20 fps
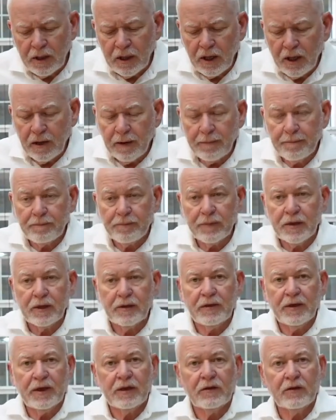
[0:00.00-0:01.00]

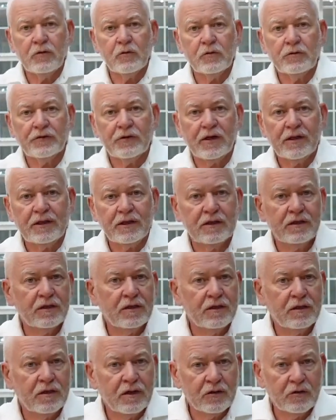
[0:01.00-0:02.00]
that those they
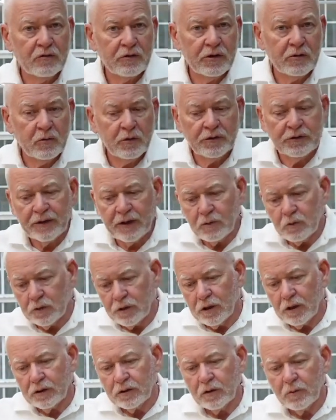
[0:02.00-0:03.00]
didn't agree with, they would
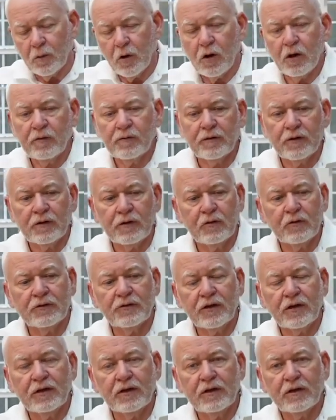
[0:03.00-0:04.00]
cut them off, and those
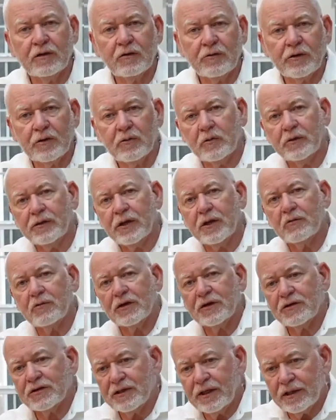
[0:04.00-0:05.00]
they did agree with, they would
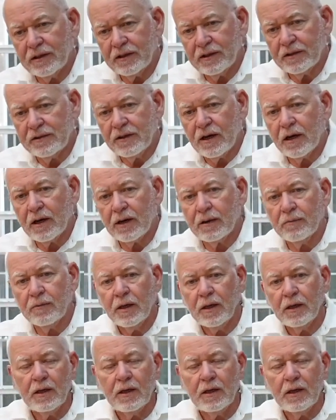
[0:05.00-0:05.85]
extend the time.